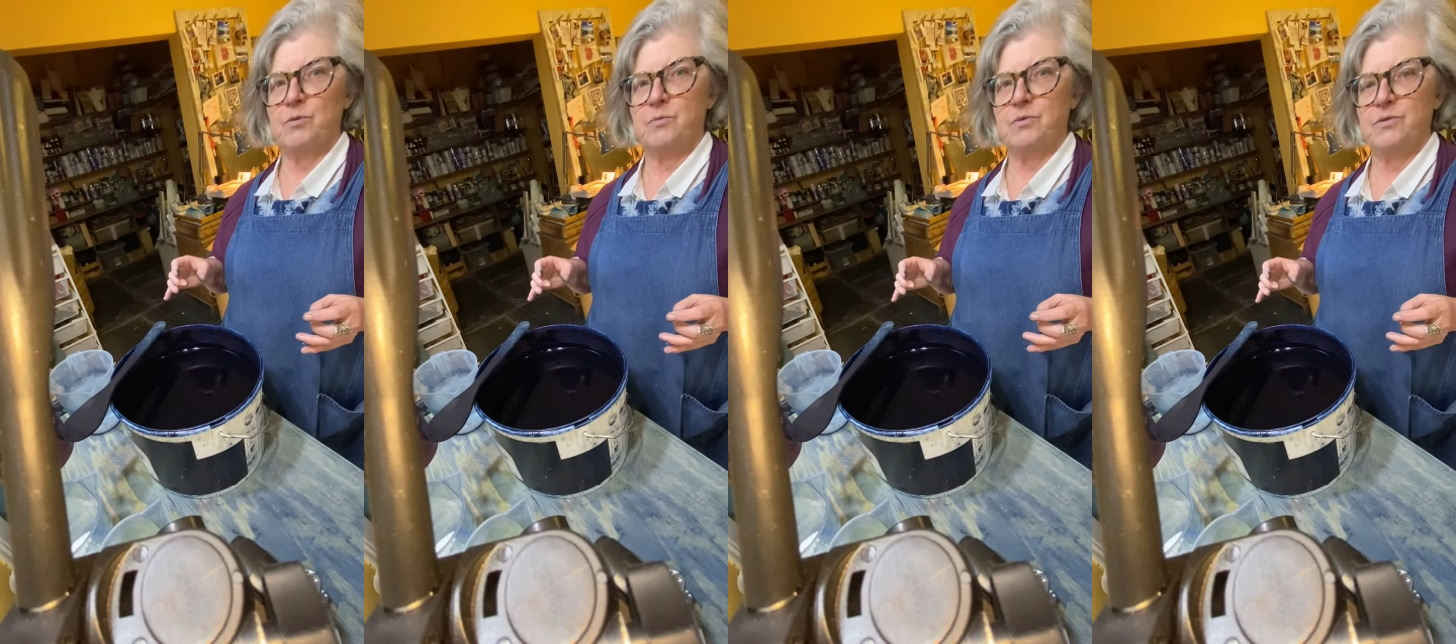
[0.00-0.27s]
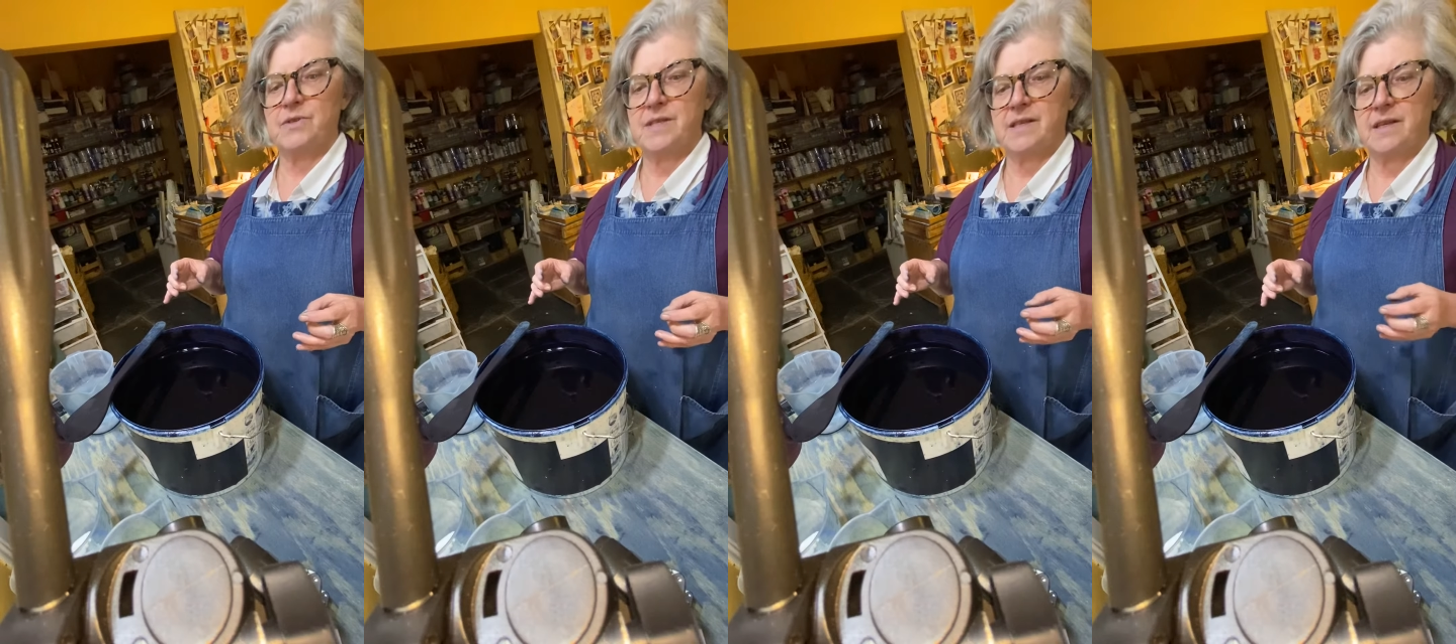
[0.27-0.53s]

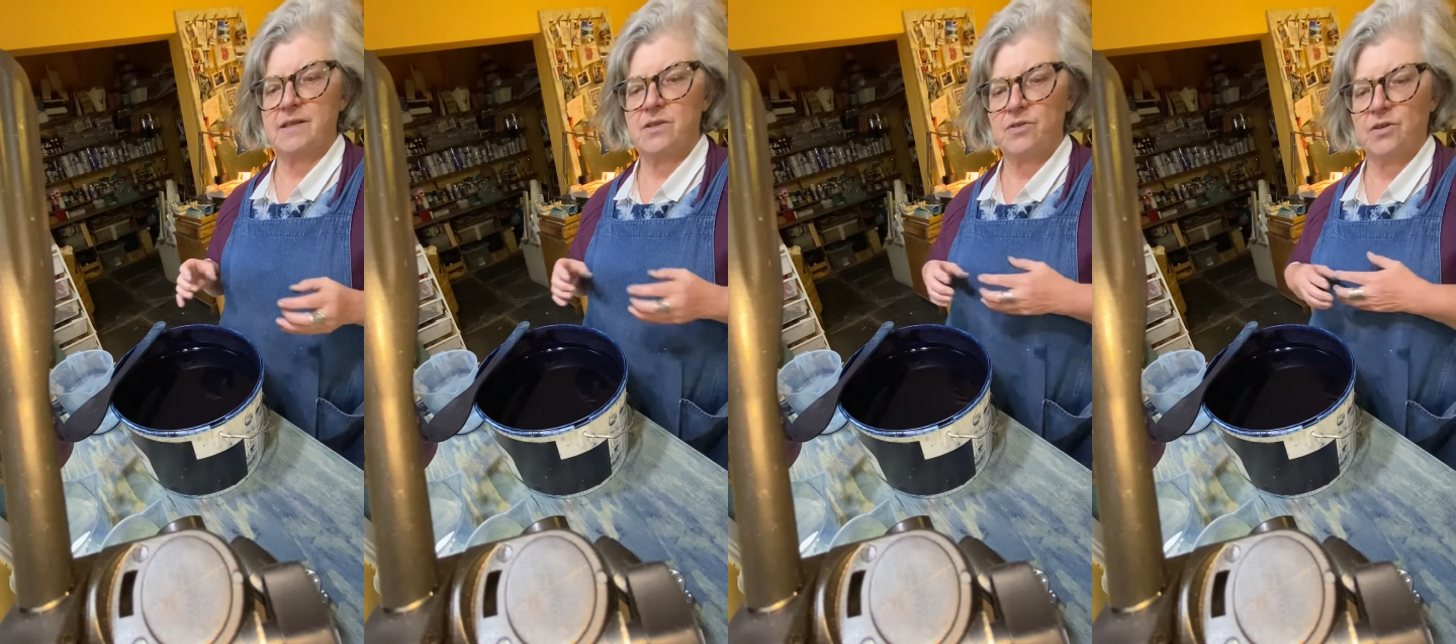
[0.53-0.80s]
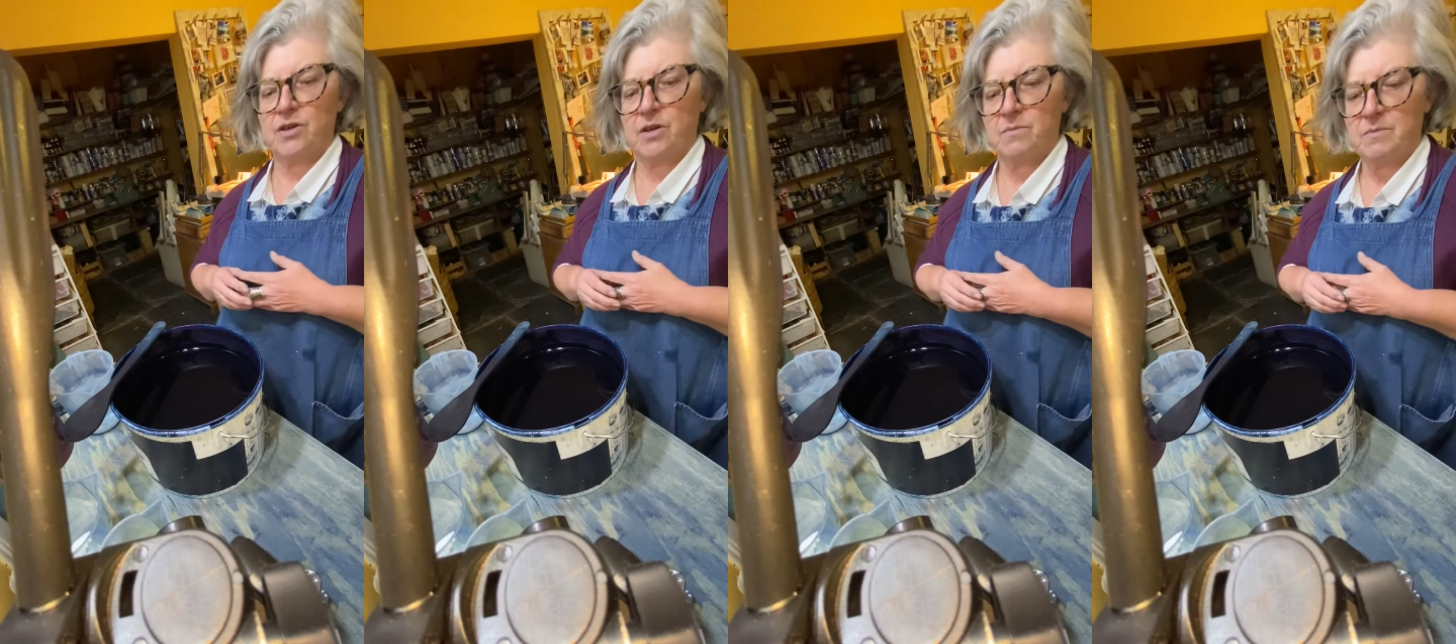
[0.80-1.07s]
process. You
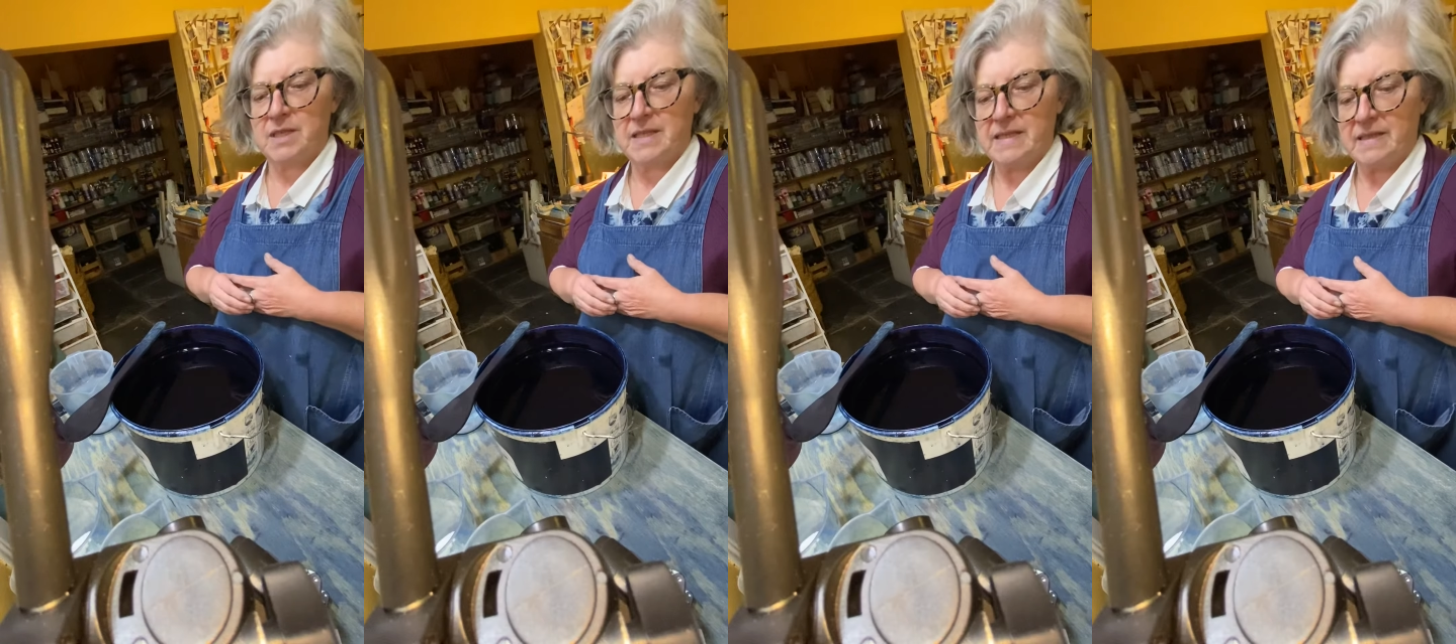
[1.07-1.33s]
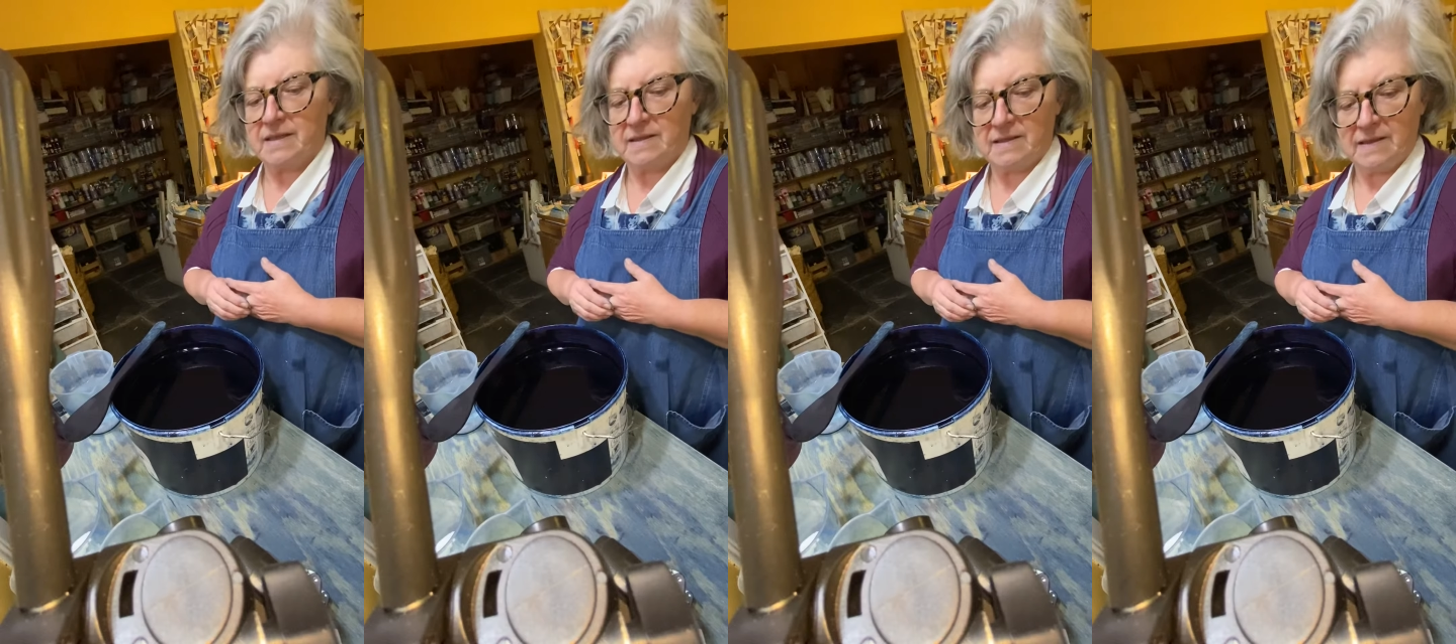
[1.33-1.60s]
can't miss
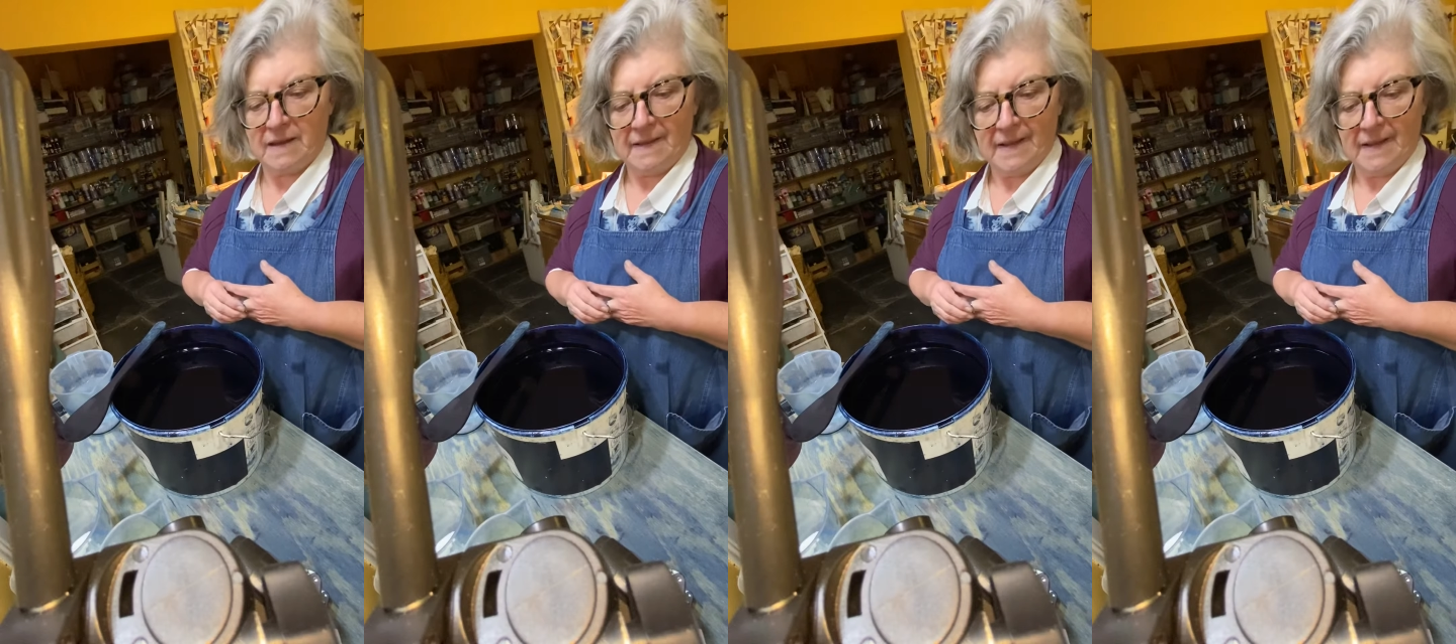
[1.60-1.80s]
it.